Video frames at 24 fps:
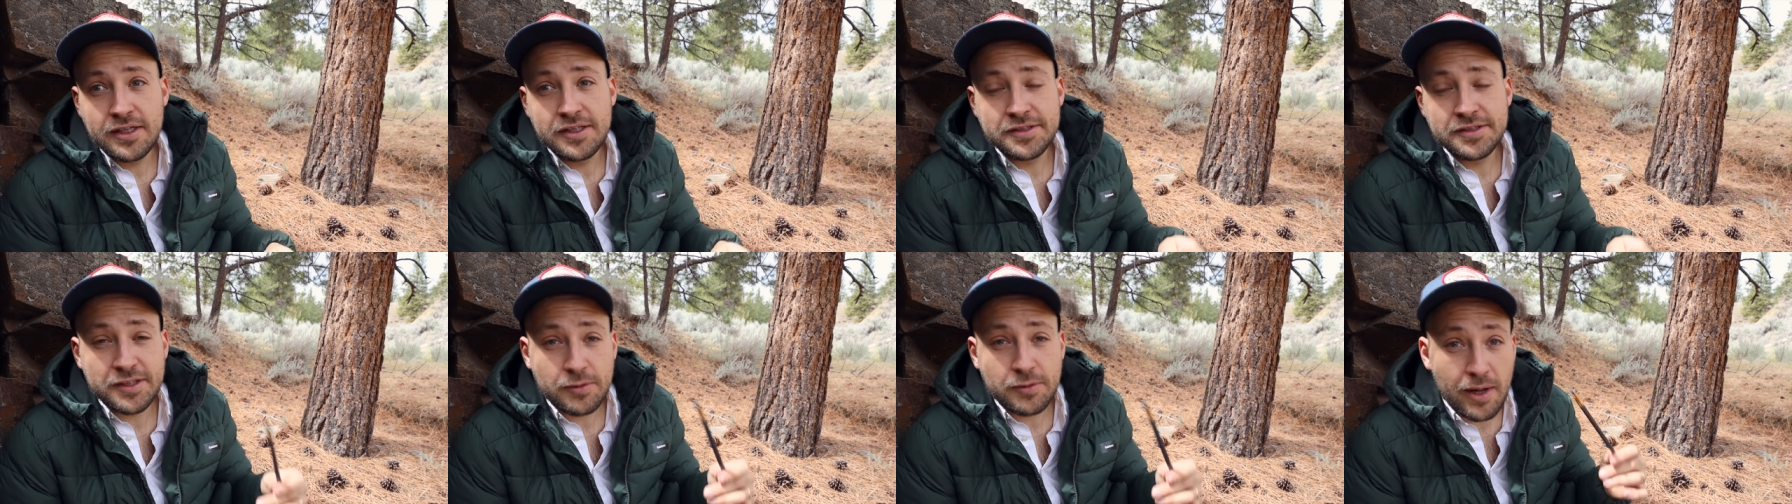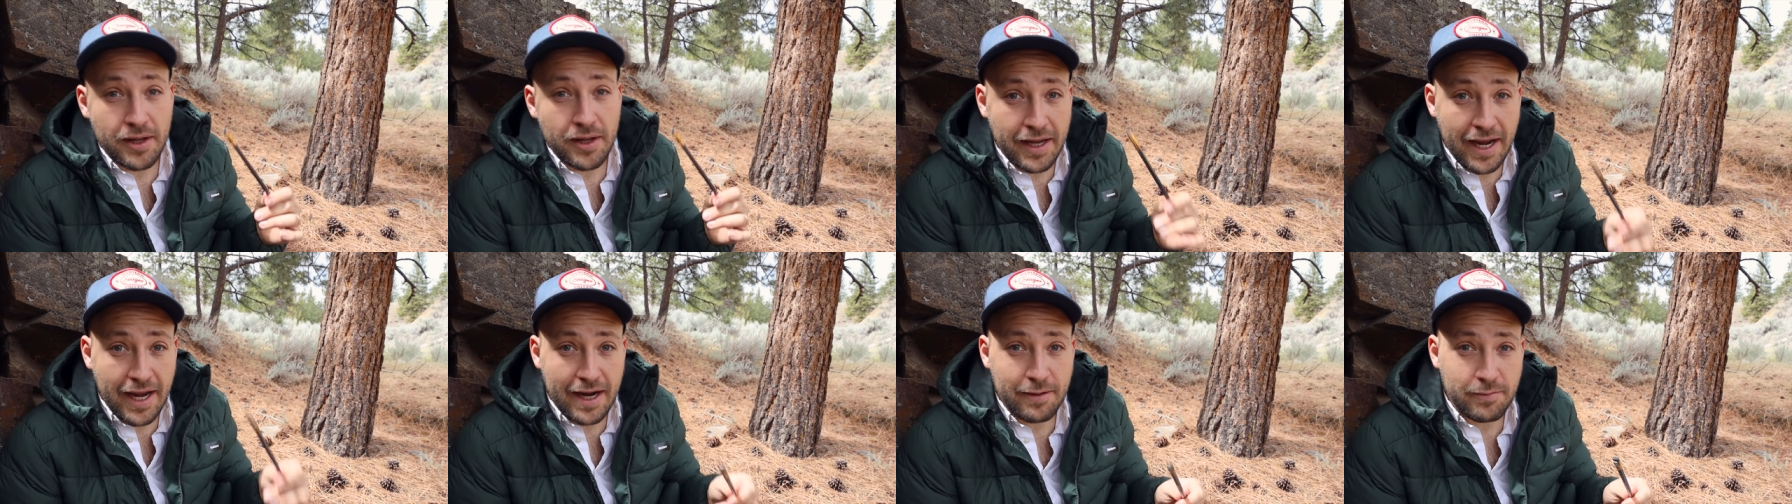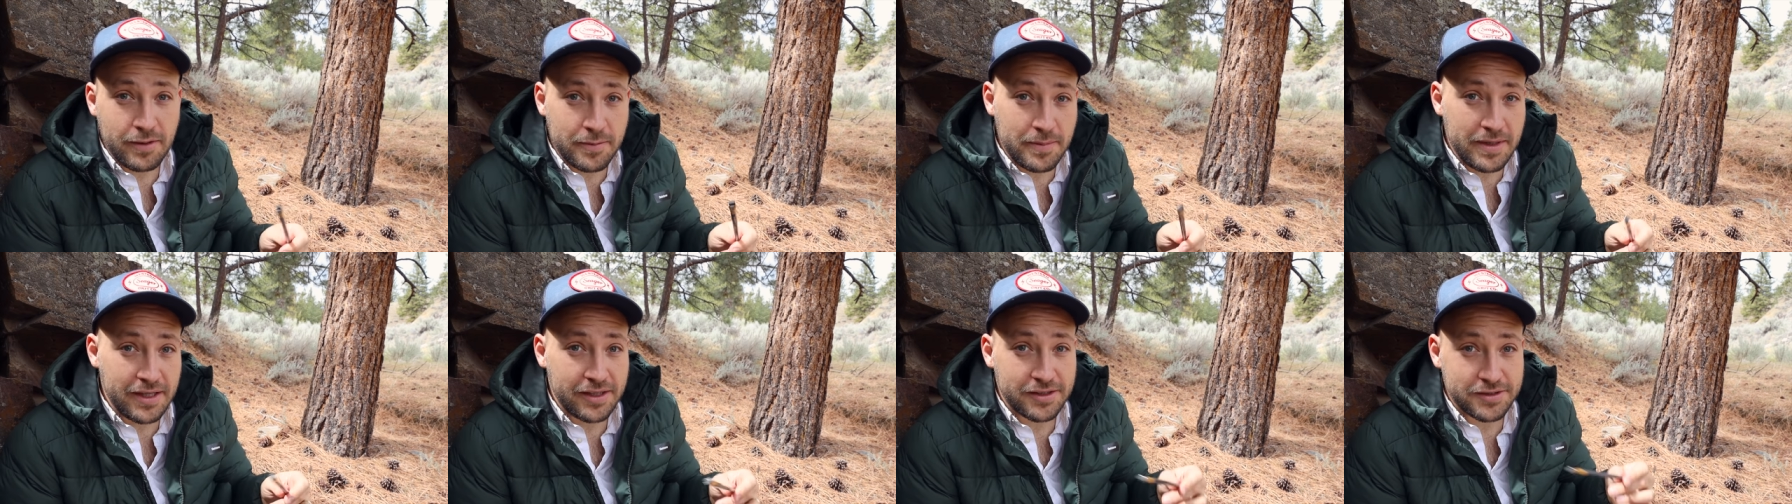So while
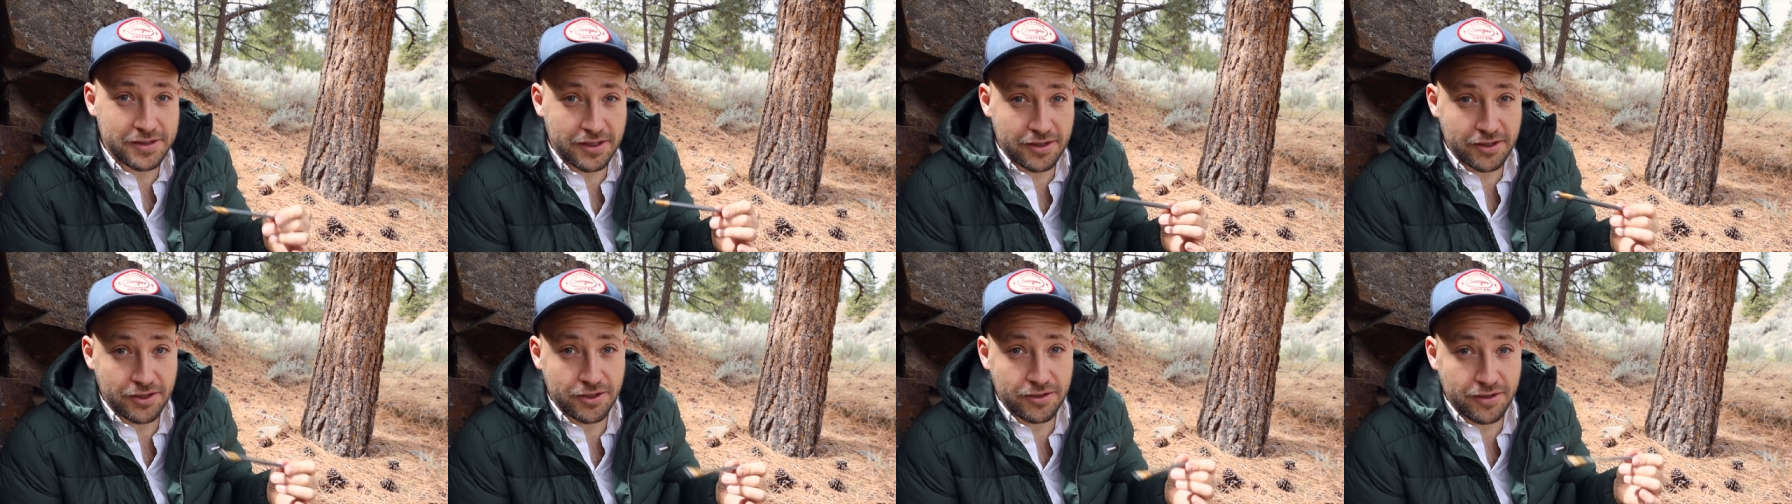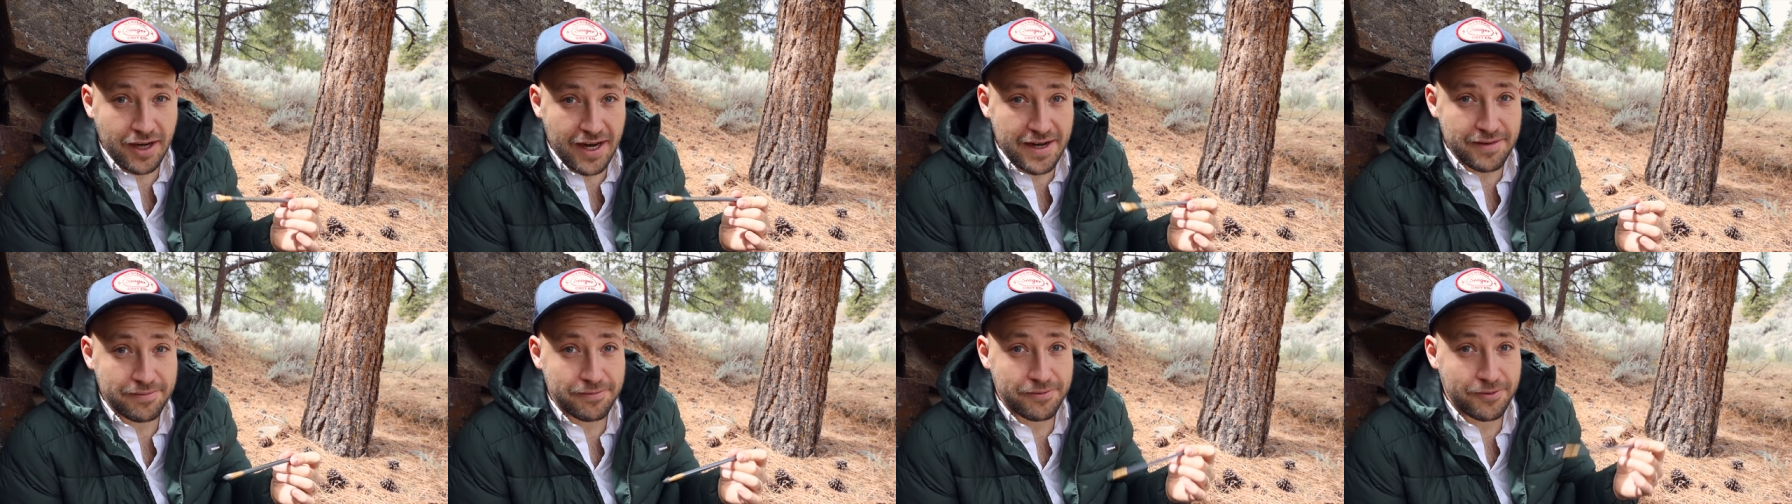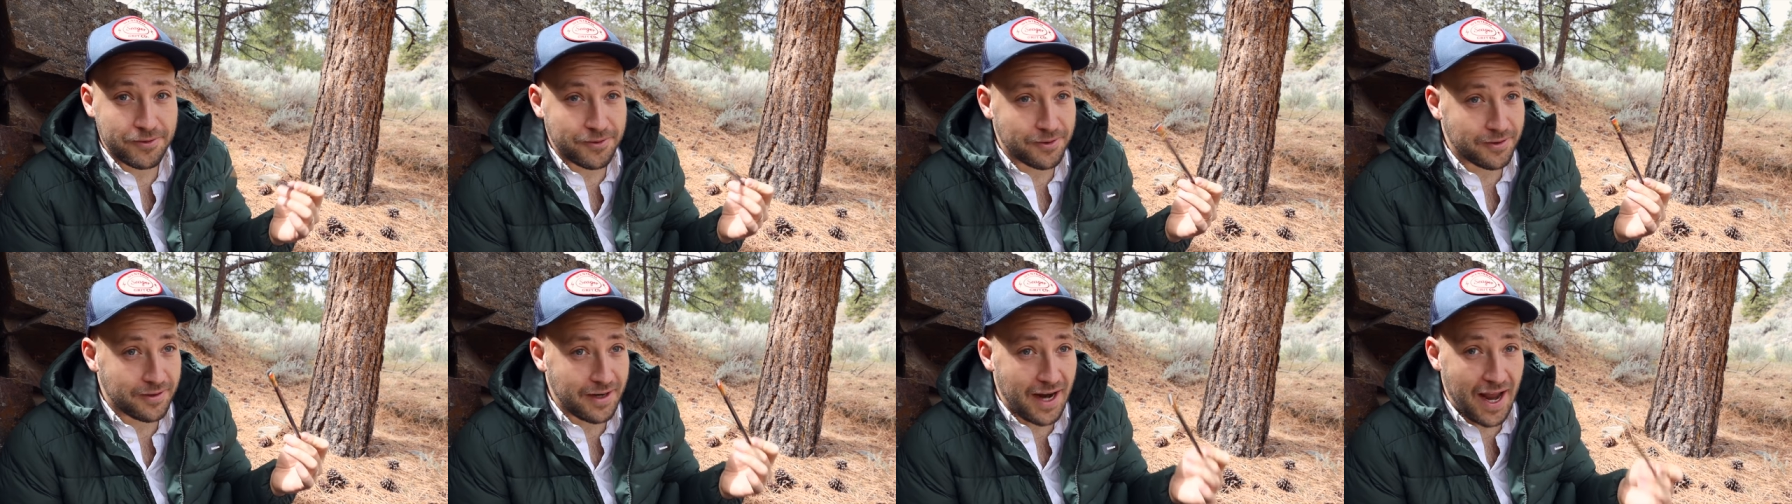camera meters are great
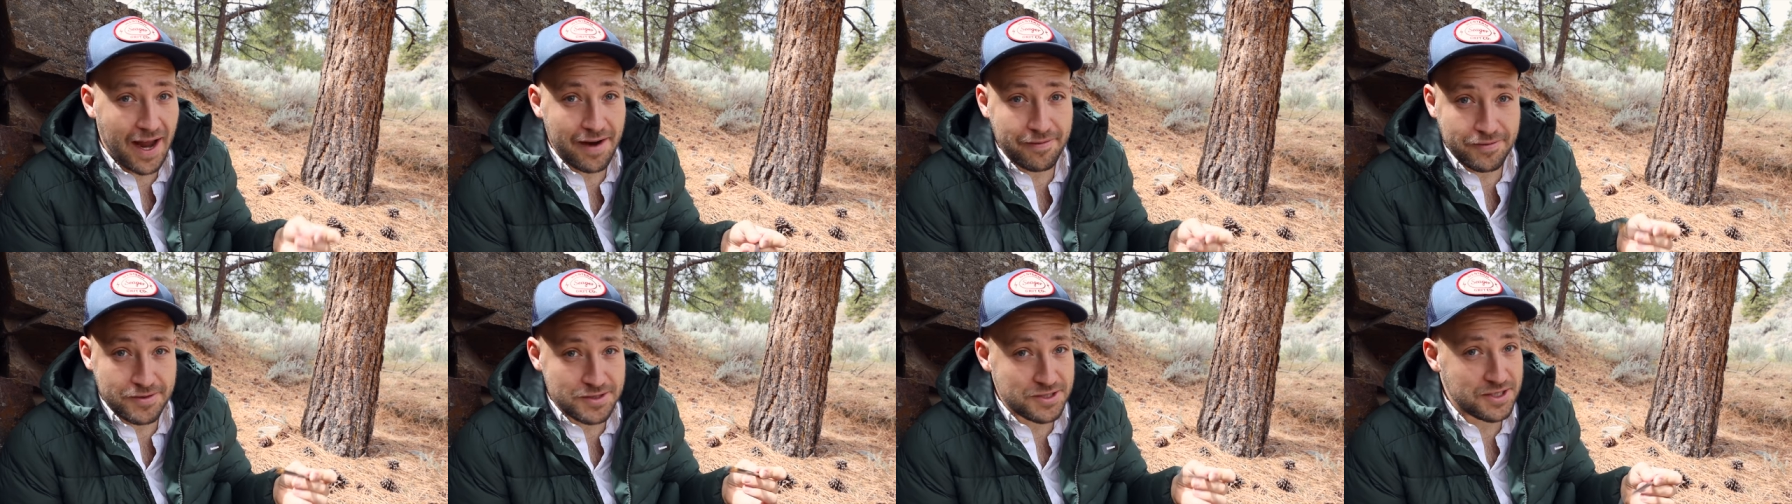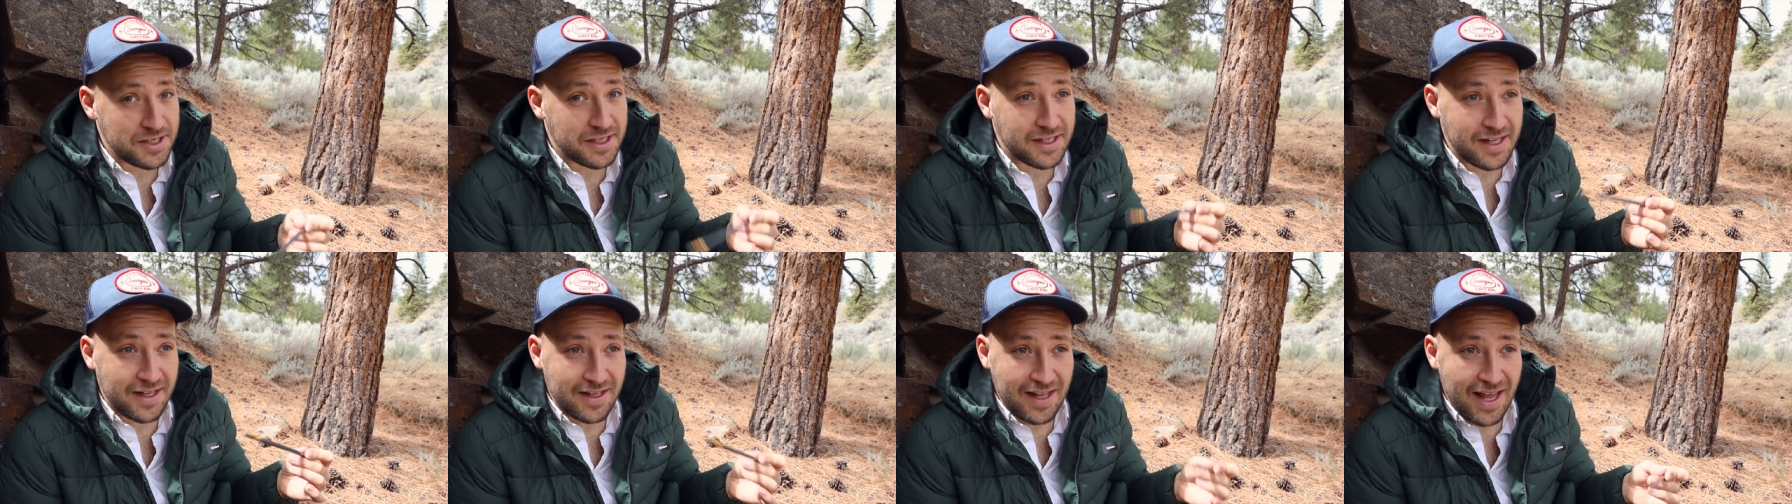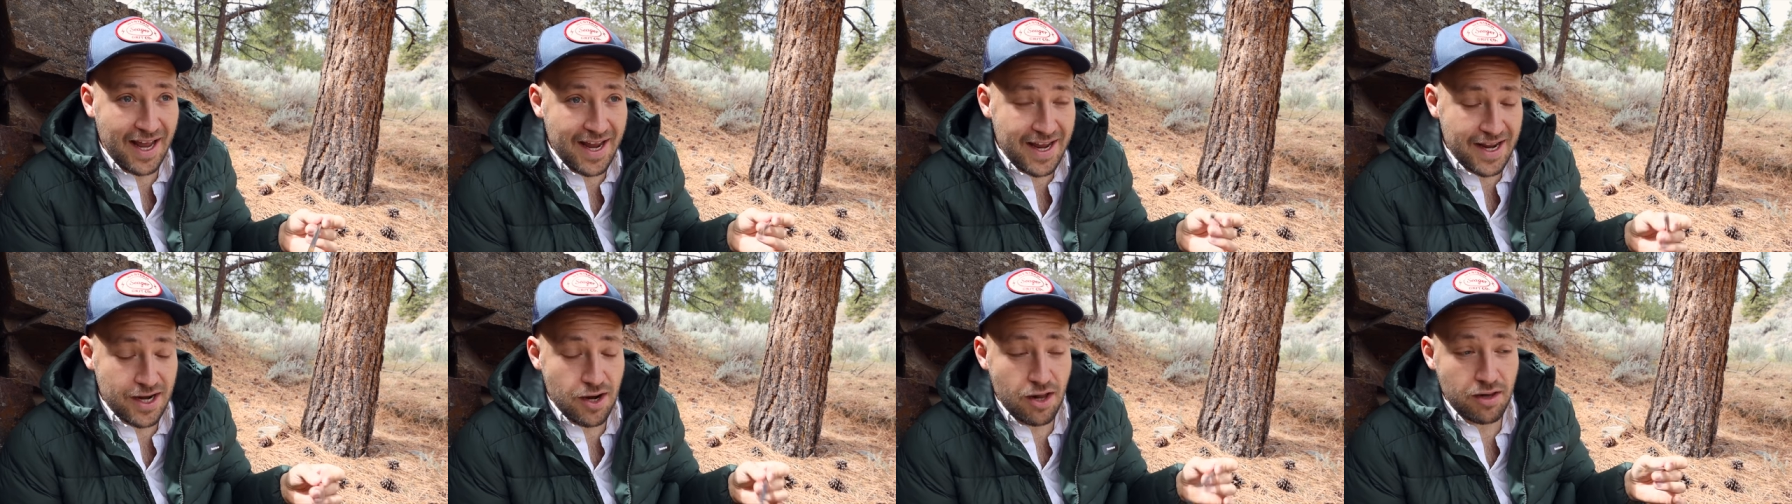for averaging the
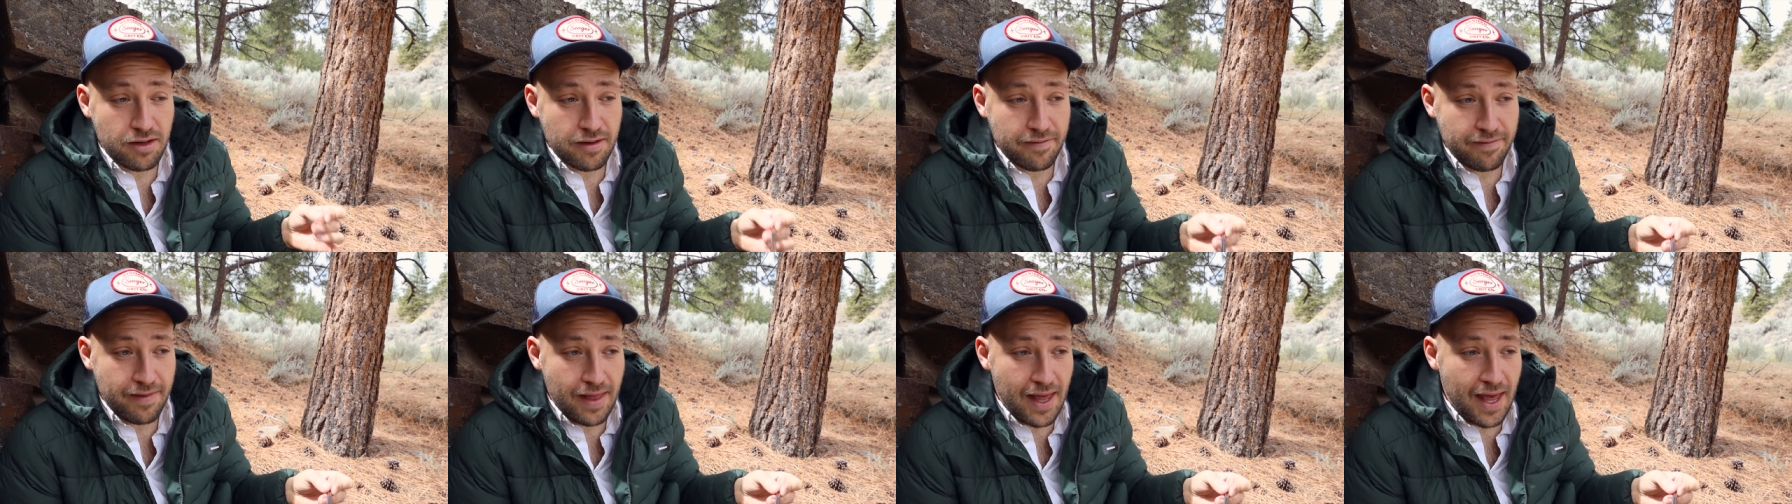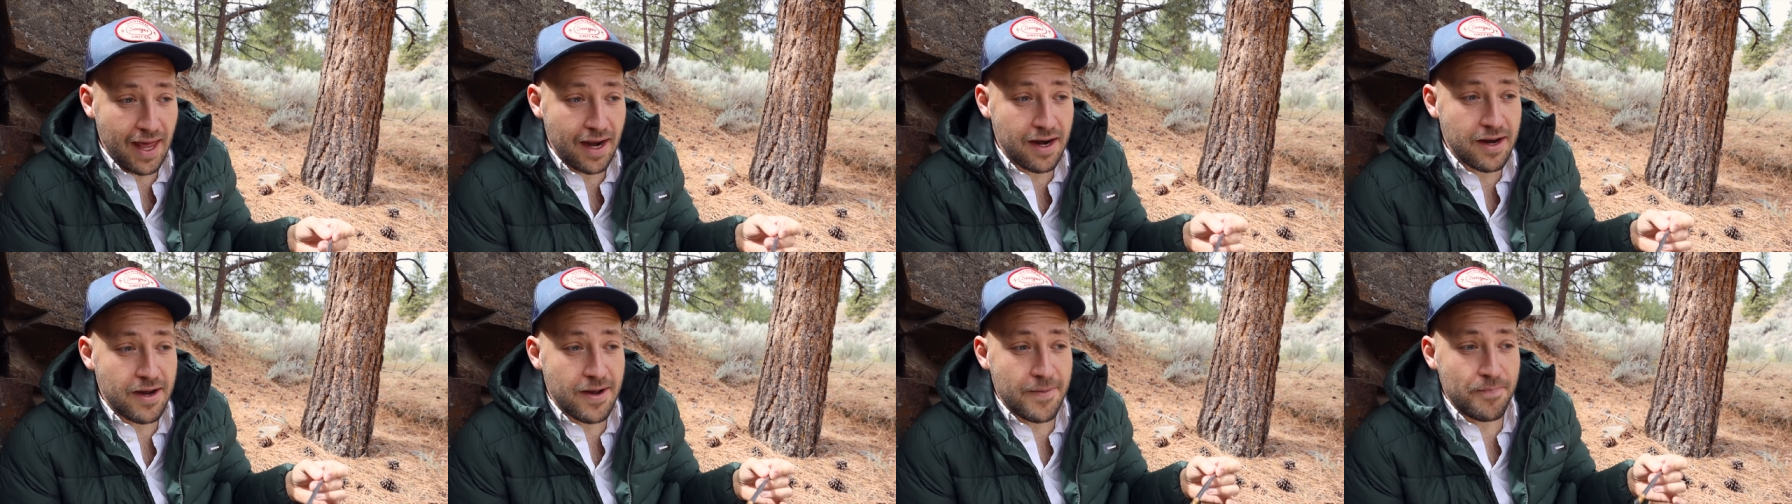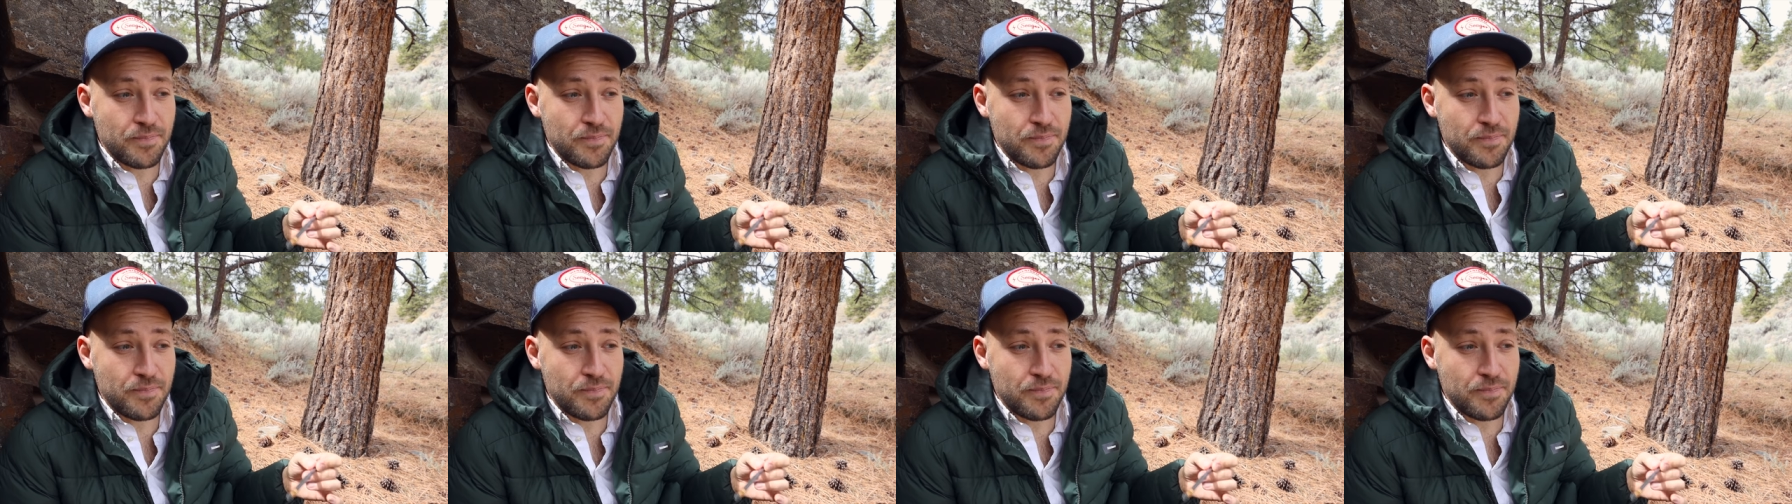light and all of that,